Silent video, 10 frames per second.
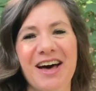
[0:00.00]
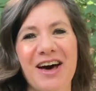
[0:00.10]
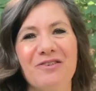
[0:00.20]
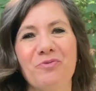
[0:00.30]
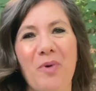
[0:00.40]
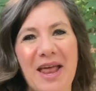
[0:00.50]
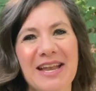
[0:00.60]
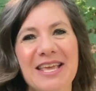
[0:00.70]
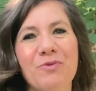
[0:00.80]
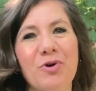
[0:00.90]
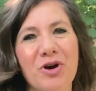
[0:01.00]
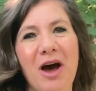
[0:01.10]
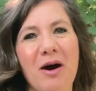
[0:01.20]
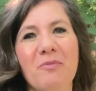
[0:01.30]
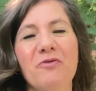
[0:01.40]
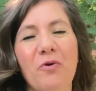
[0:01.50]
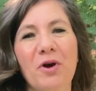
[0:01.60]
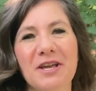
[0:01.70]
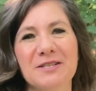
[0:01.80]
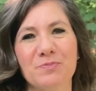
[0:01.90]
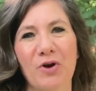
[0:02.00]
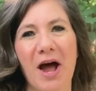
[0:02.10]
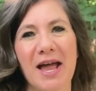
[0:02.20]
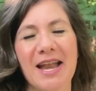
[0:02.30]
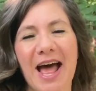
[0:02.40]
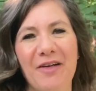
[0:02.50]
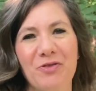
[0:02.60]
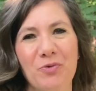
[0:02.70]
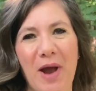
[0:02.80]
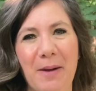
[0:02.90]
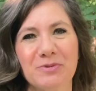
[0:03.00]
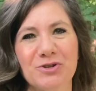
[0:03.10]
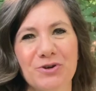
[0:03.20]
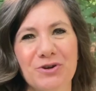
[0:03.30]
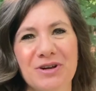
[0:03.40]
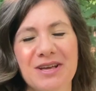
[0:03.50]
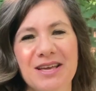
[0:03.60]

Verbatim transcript: of when he will come for his bride at the rapture,